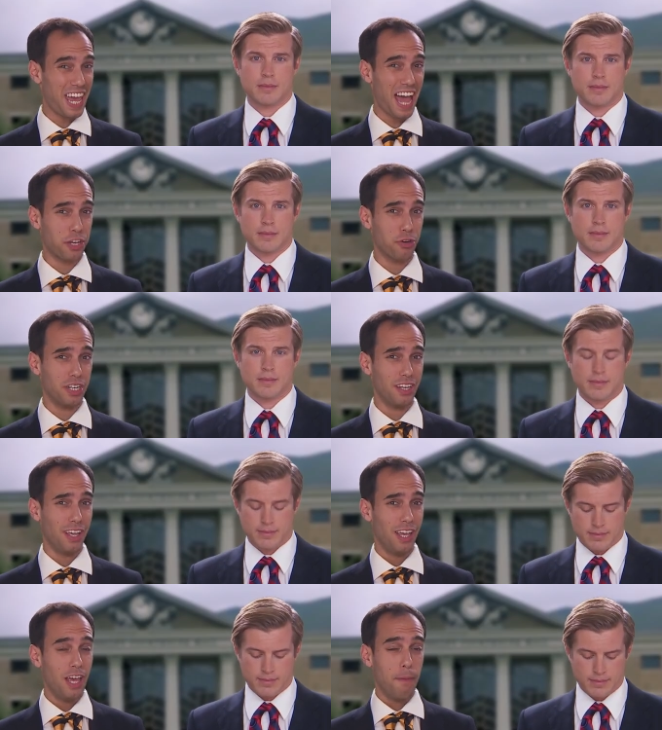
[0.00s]
Speaker 1: accurate?
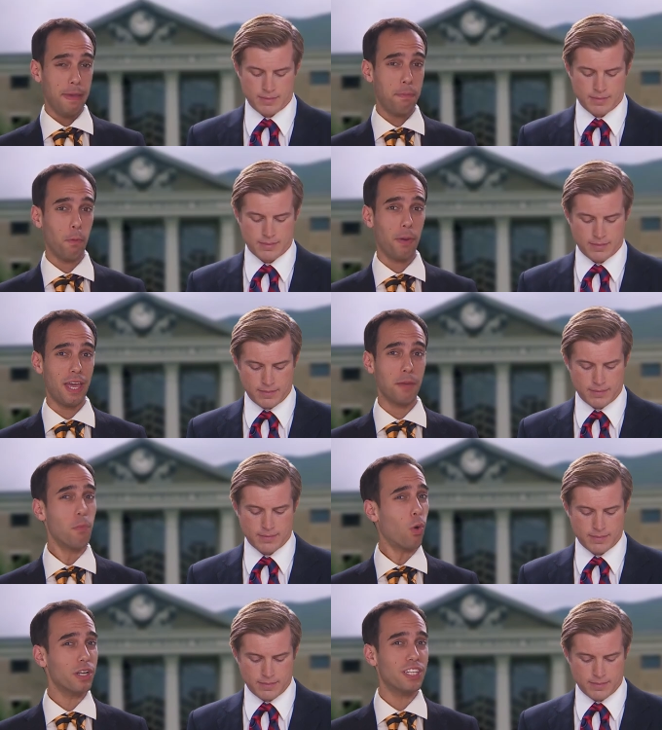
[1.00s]
People paying
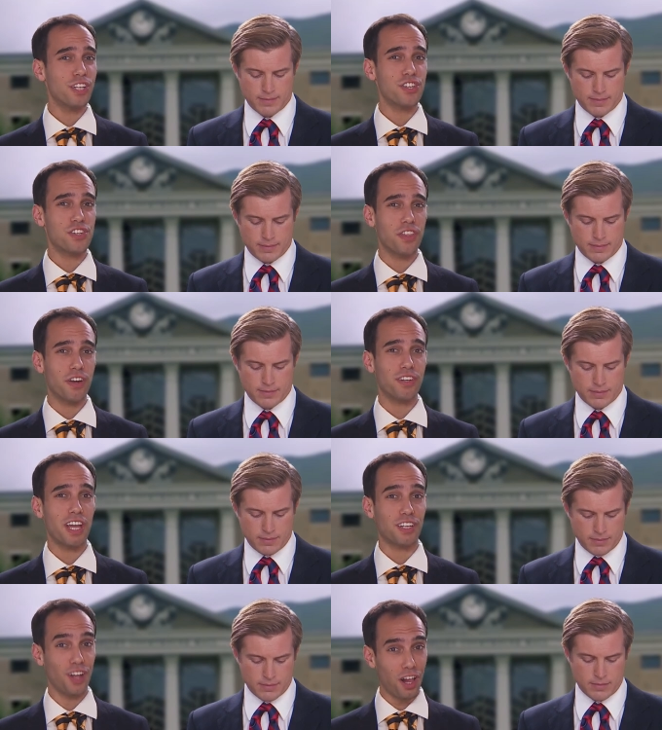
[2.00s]
more attention to their
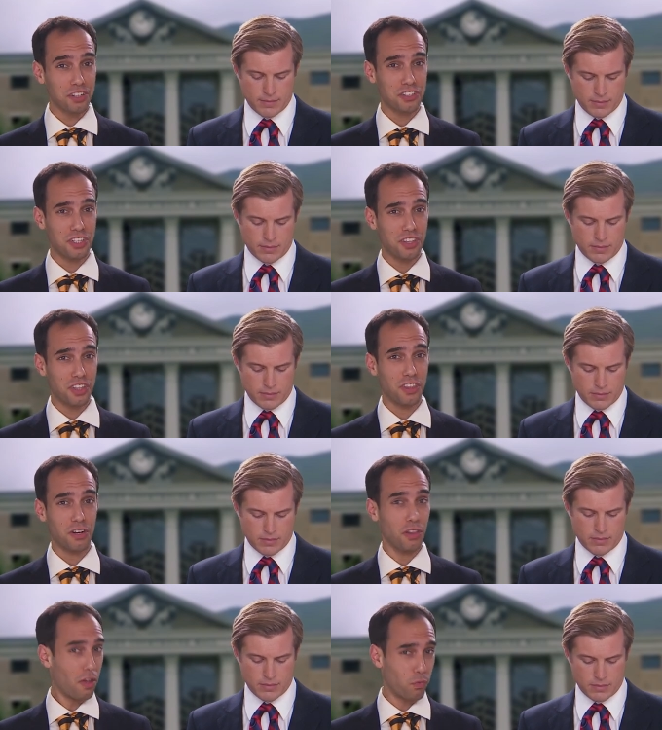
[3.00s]
technology than
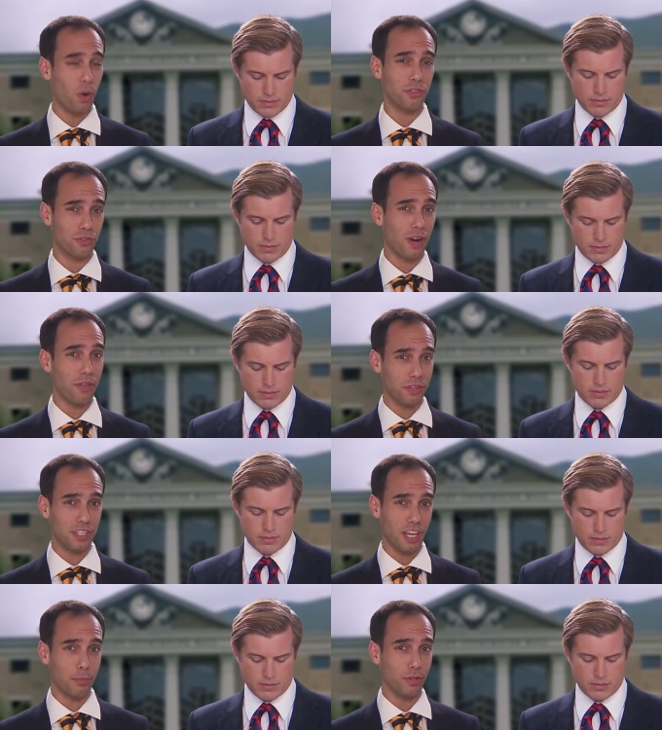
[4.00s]
their loved ones around the
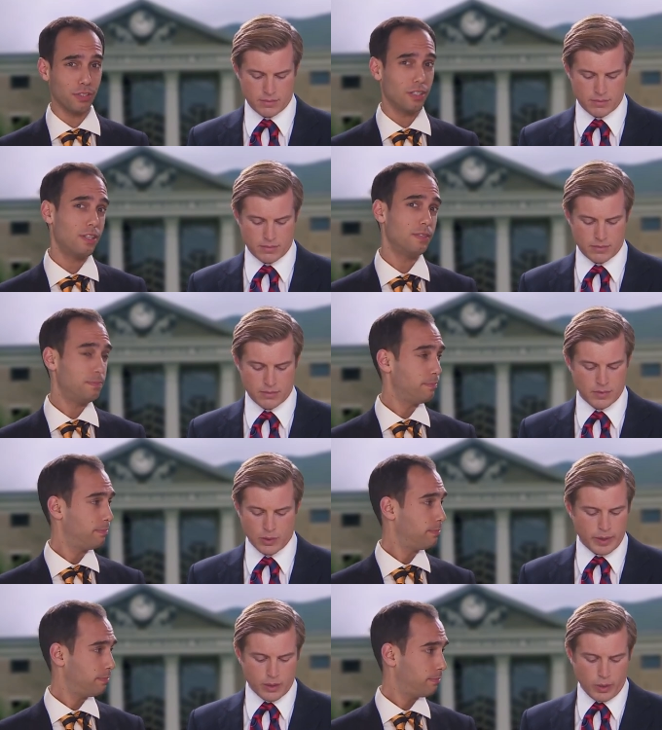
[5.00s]
table.
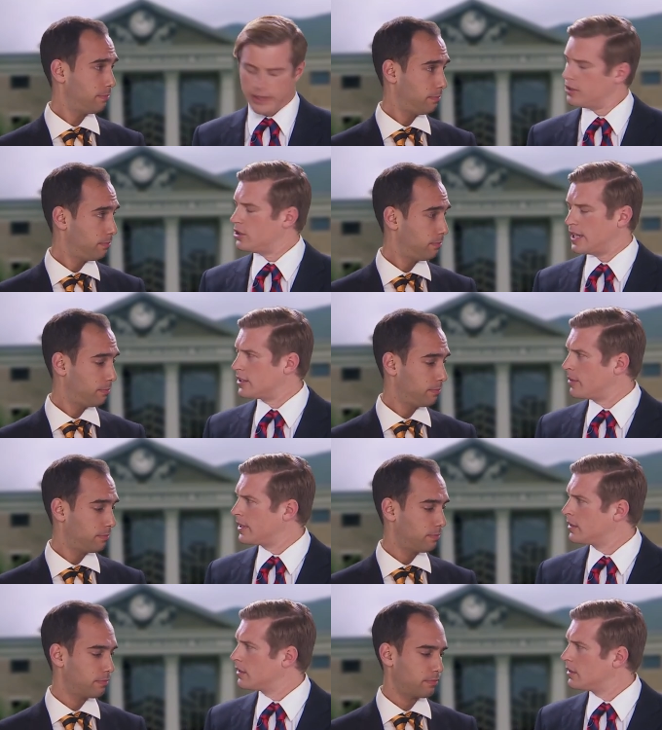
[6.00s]
Speaker 2: Wait, what? Did you say something?